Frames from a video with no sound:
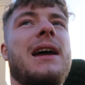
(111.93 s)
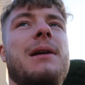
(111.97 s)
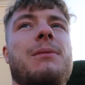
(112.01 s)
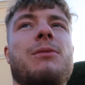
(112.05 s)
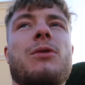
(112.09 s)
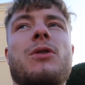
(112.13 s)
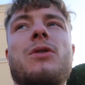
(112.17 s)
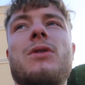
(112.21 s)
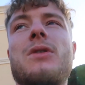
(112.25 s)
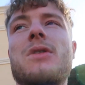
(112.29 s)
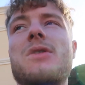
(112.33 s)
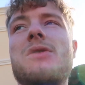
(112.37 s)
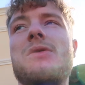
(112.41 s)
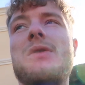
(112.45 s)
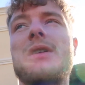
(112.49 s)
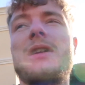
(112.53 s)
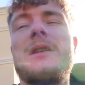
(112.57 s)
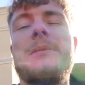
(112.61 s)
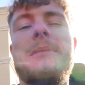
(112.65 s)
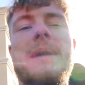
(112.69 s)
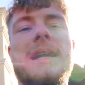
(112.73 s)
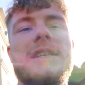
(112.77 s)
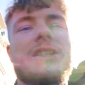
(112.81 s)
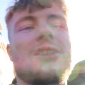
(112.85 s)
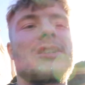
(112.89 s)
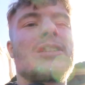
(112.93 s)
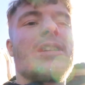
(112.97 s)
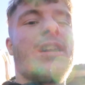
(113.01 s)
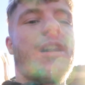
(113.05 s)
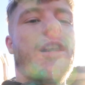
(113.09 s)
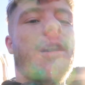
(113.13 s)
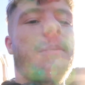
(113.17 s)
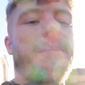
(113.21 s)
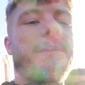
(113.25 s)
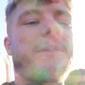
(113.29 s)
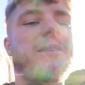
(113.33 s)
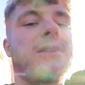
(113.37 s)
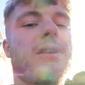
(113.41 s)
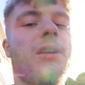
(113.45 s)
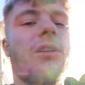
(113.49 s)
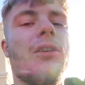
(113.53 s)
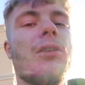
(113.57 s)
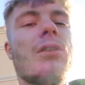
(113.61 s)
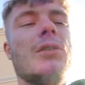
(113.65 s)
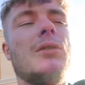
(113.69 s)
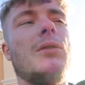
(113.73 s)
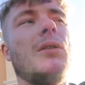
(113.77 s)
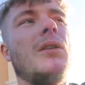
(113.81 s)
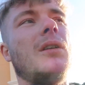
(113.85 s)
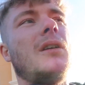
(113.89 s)
We're gonna go on the magic carpets
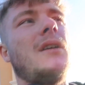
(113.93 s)
now.